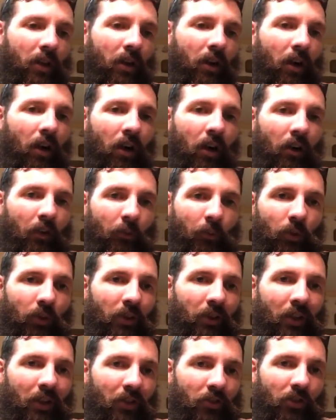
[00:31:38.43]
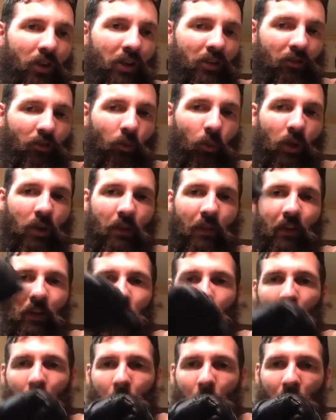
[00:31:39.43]
It really kind of changes the way you think
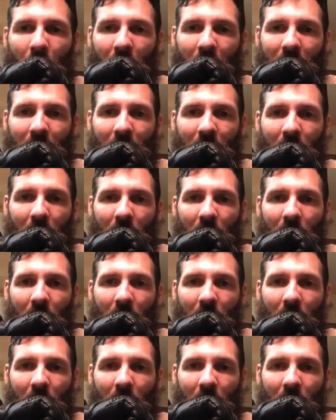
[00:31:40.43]
about bikes.